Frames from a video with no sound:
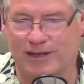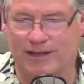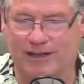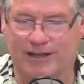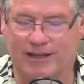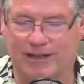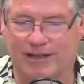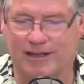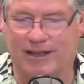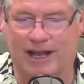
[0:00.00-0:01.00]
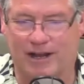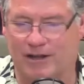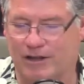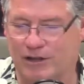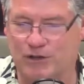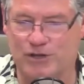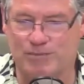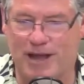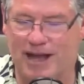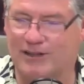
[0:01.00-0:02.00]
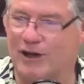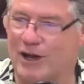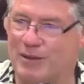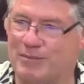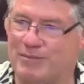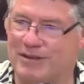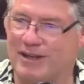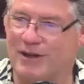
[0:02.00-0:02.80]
it had a huge impact on him,